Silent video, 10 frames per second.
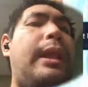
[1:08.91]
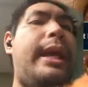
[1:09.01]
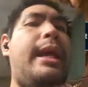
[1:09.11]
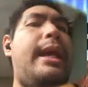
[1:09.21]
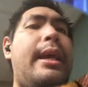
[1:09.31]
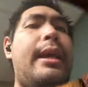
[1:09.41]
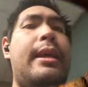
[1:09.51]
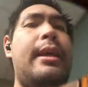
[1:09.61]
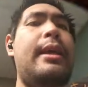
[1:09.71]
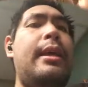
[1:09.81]
a
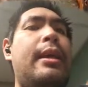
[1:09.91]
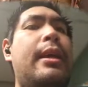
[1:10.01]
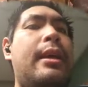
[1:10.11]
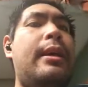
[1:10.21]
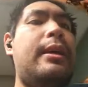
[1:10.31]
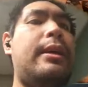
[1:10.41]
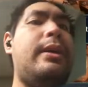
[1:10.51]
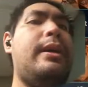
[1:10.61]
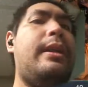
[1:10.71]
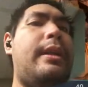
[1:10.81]

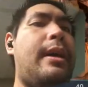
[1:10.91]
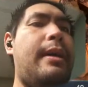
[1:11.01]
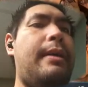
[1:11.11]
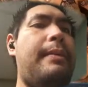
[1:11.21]
good, what